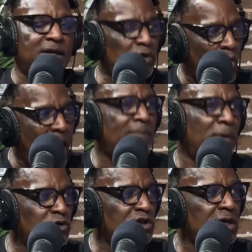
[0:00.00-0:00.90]
at a white
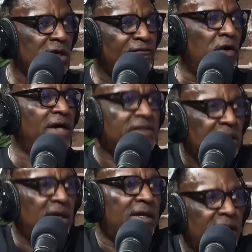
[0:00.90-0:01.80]
person for us to
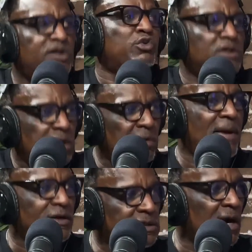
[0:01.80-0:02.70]
get interested
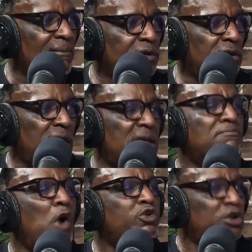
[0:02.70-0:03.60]
about something or to get
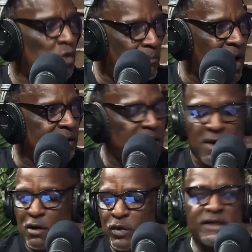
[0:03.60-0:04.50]
emotional about it.
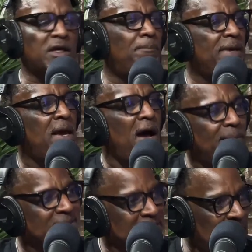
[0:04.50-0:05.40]
We should be
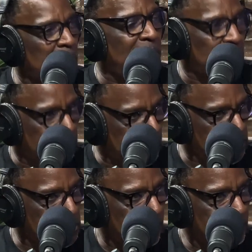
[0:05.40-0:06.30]
upset about this.